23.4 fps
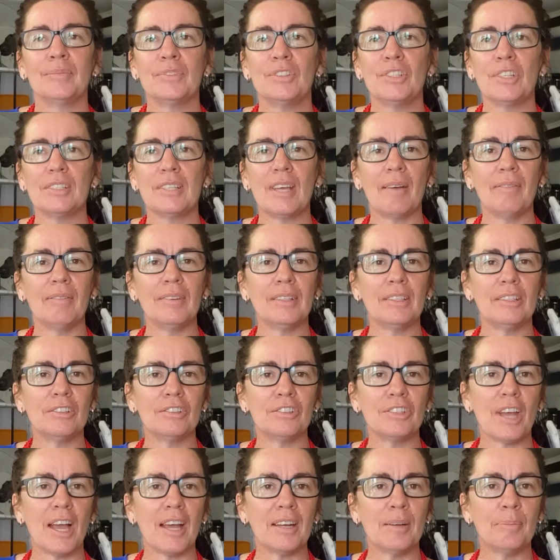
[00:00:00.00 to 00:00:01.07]
just have a little
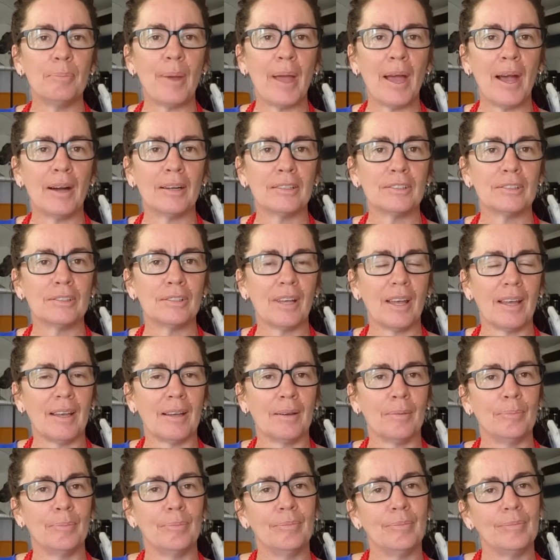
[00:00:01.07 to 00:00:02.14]
chat about
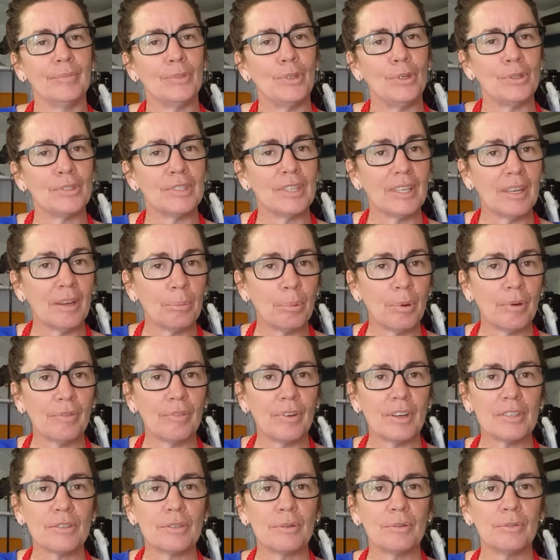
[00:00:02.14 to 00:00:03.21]
using a
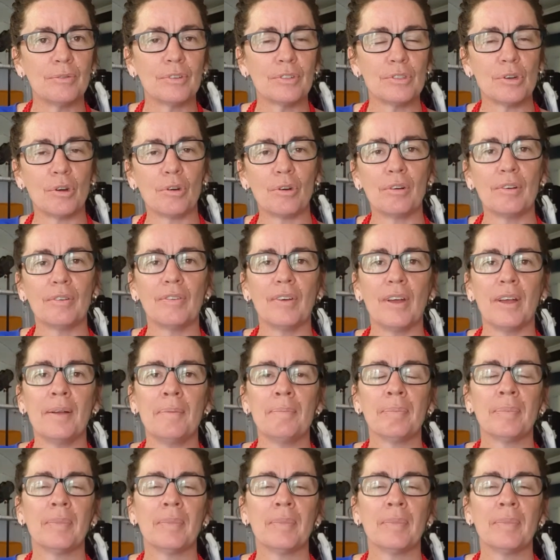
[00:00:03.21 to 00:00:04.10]
professional photographer,